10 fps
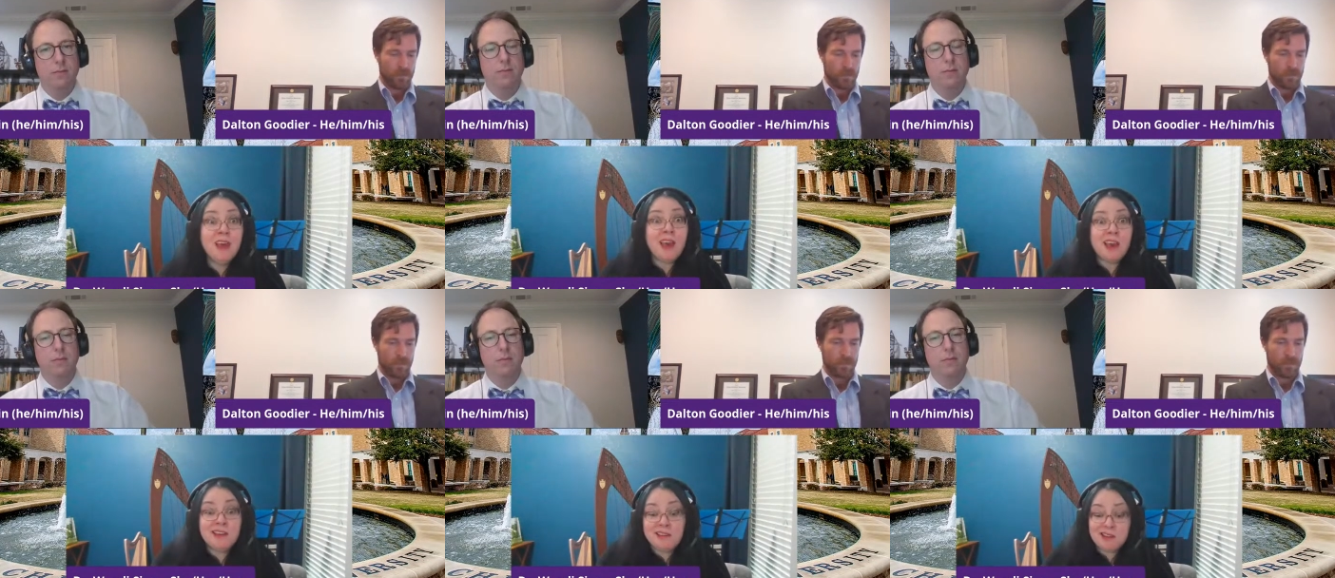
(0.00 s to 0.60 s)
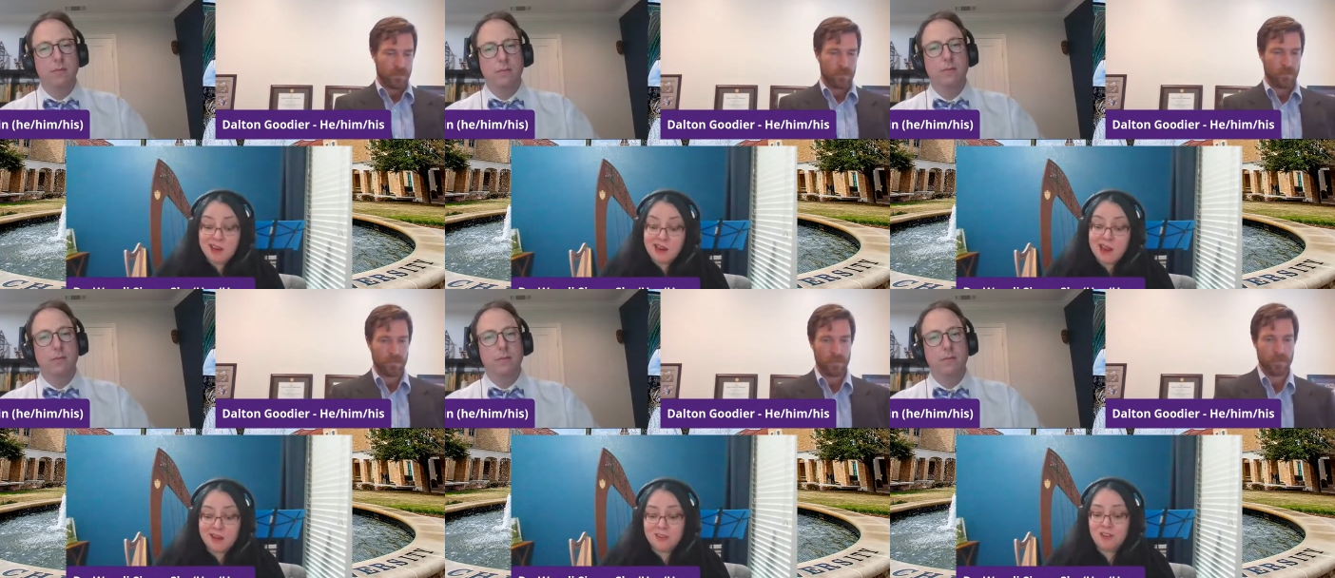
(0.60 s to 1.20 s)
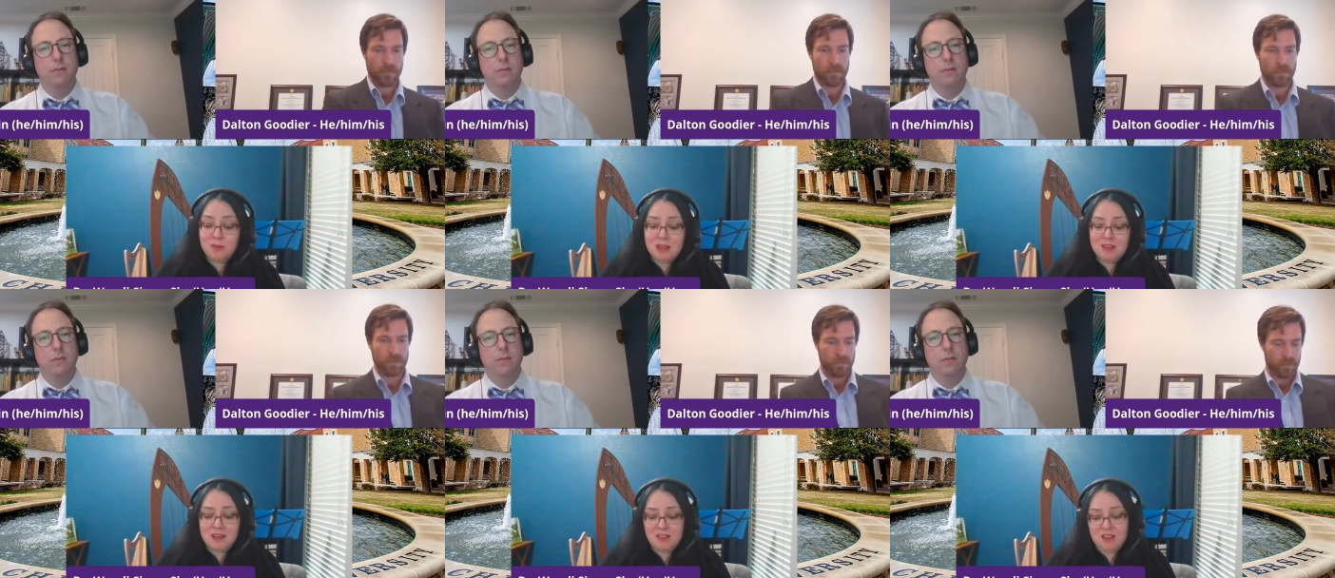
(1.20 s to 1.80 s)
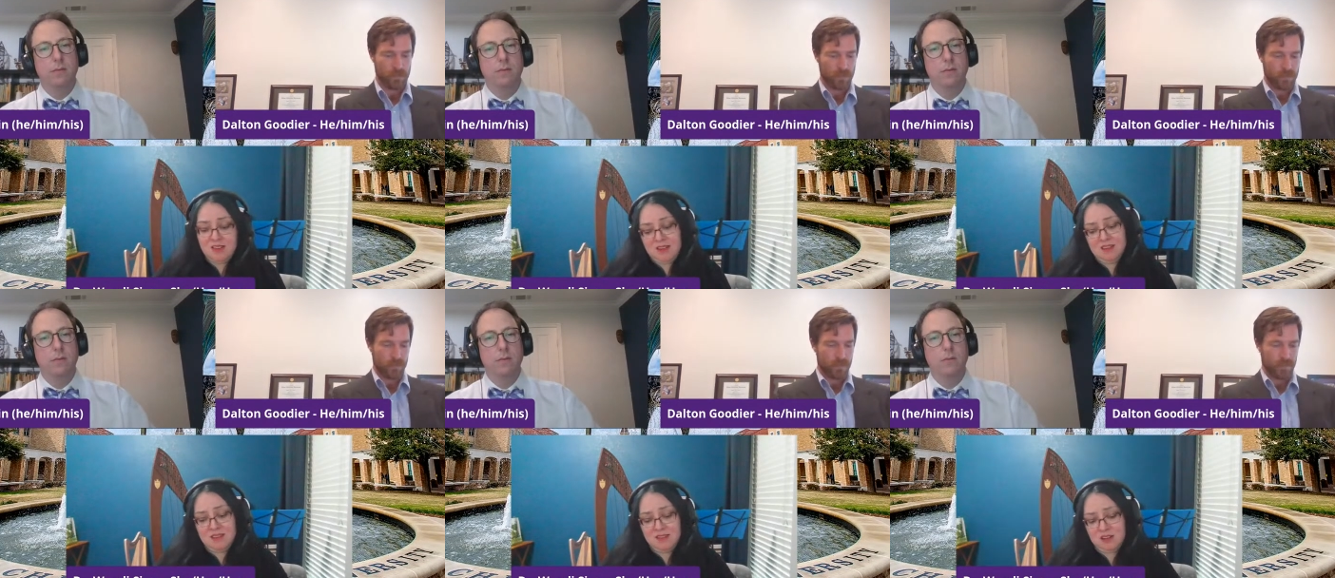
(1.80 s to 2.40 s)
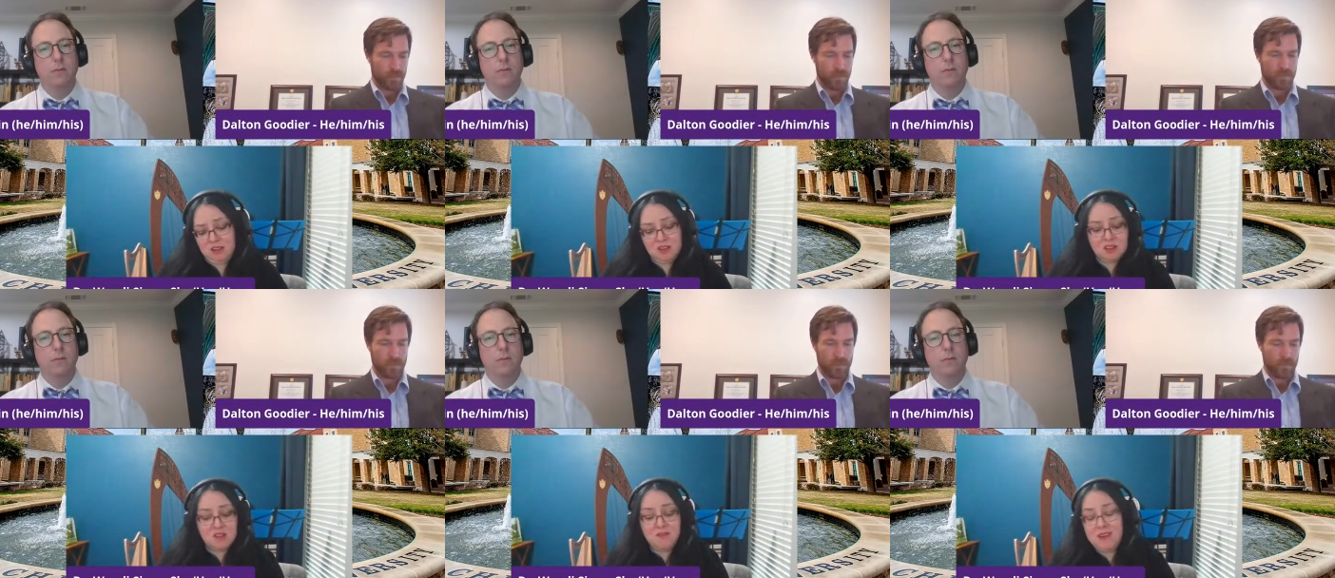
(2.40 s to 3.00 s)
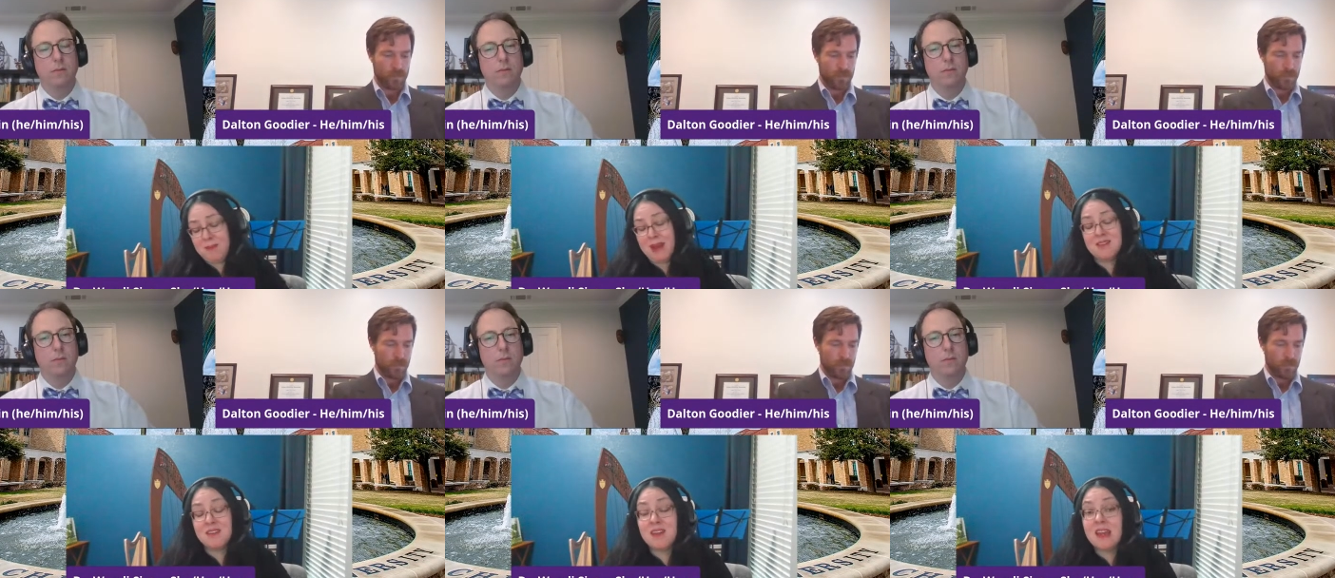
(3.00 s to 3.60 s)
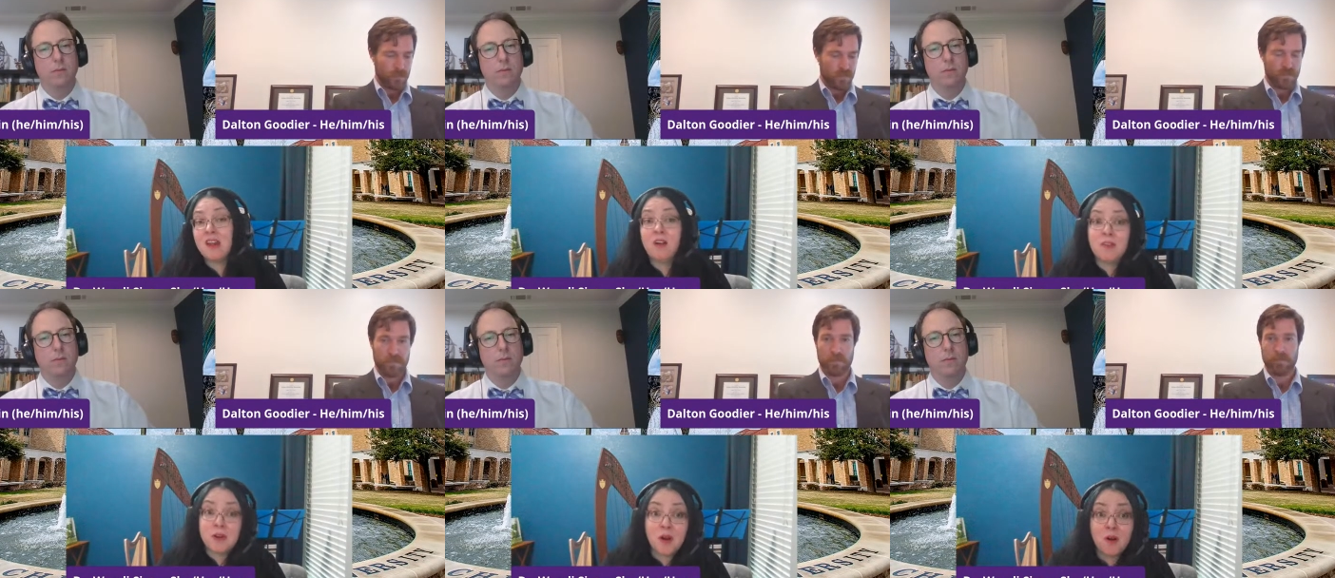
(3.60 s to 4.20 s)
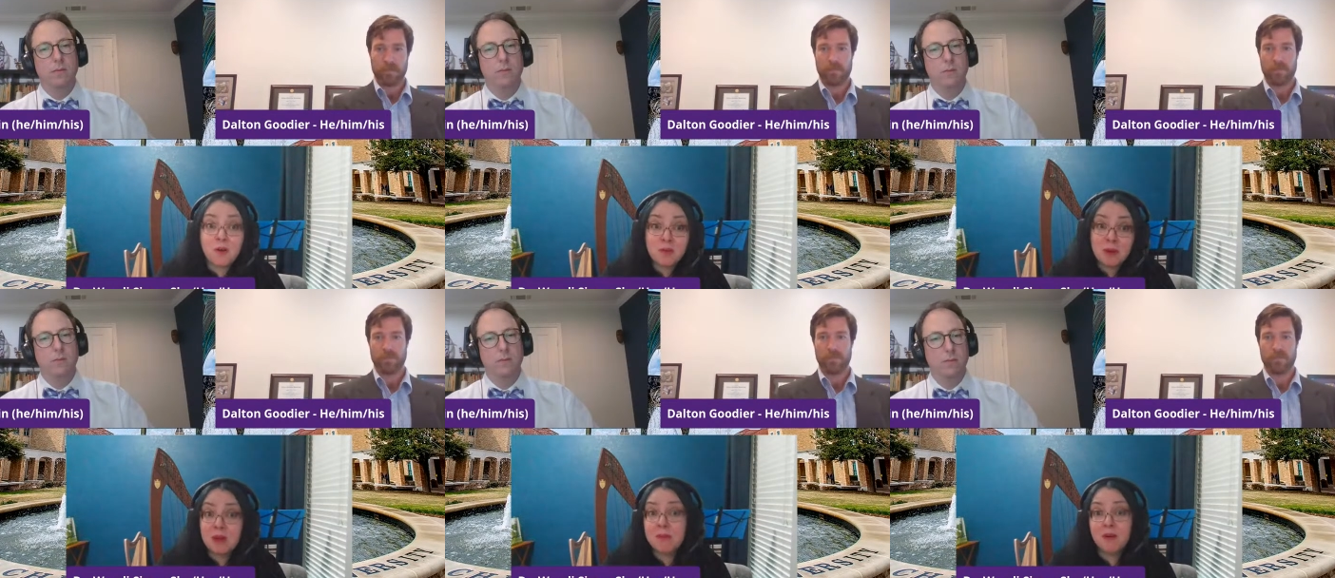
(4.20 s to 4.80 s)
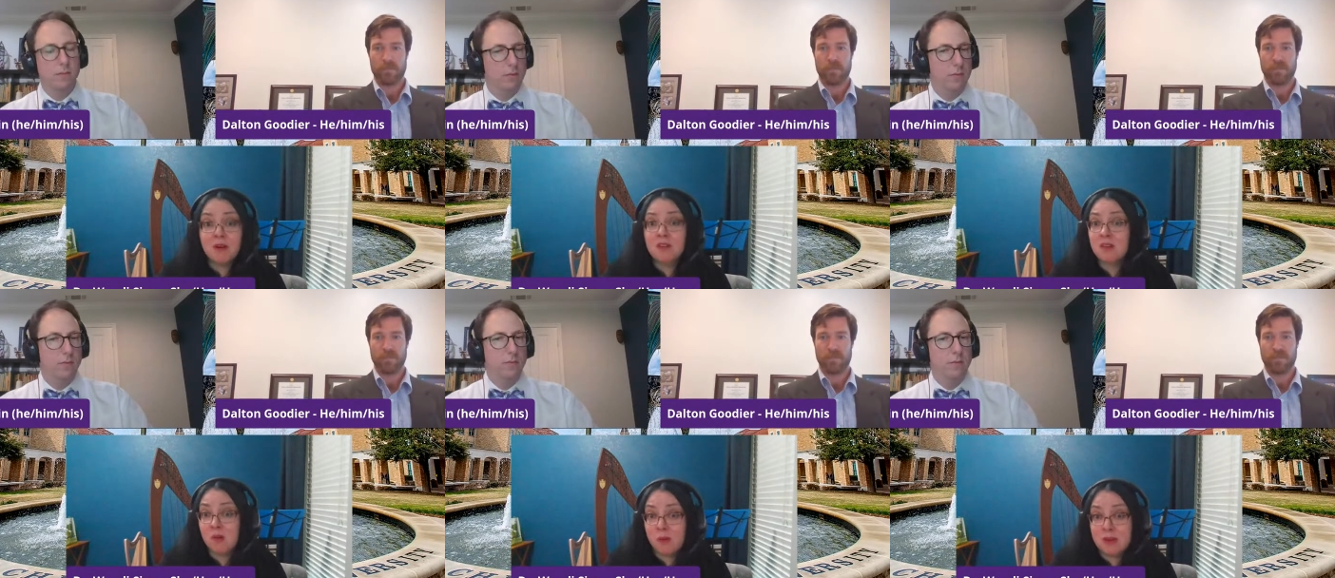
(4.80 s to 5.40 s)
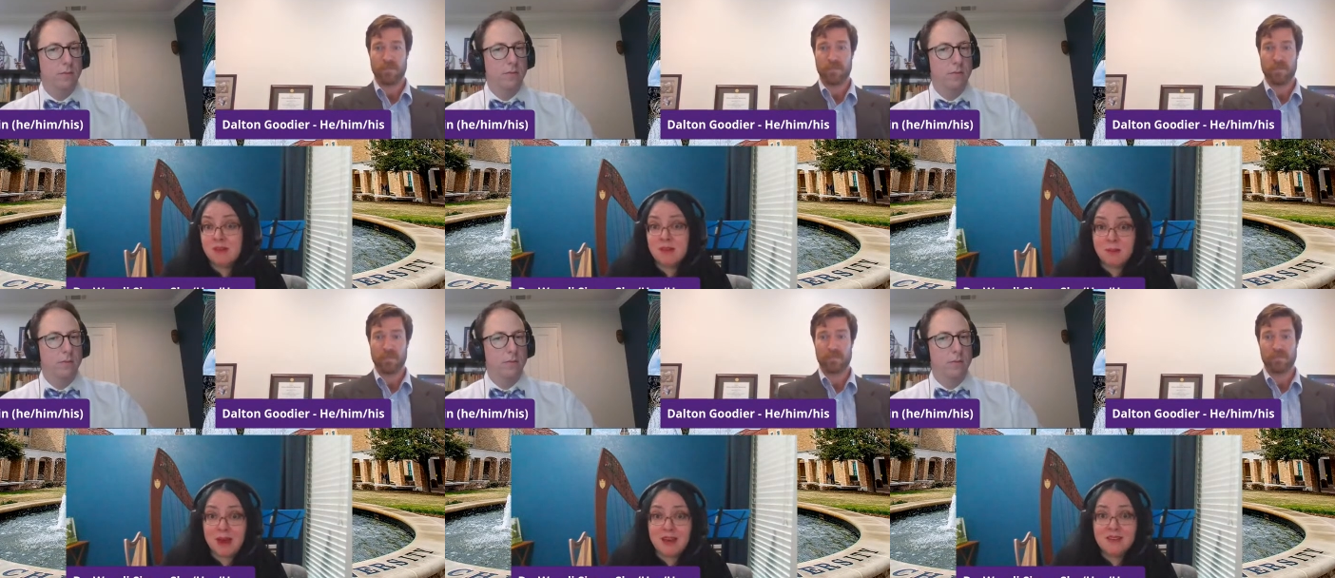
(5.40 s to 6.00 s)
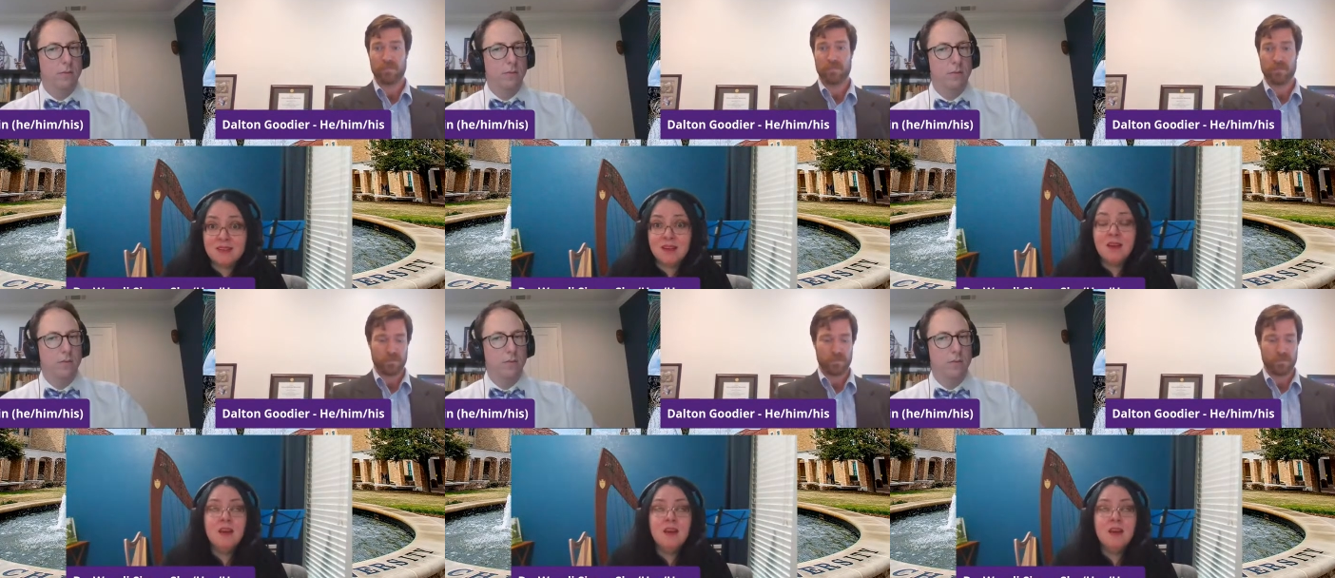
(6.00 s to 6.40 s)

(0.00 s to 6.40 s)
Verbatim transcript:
Speaker 1: And it's not actually because I think necessarily that the feedback that they get on their own paper is always the best,